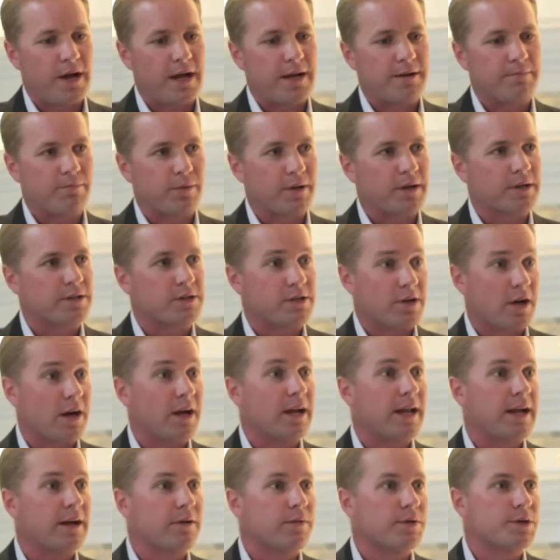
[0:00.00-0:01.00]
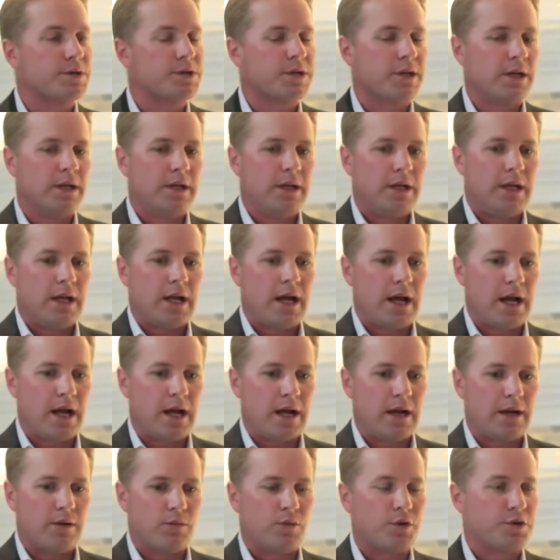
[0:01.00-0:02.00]
8 brings Thai language,
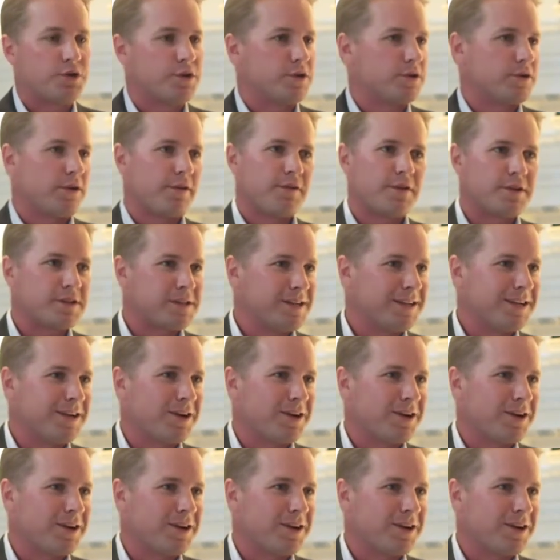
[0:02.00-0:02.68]
which is obviously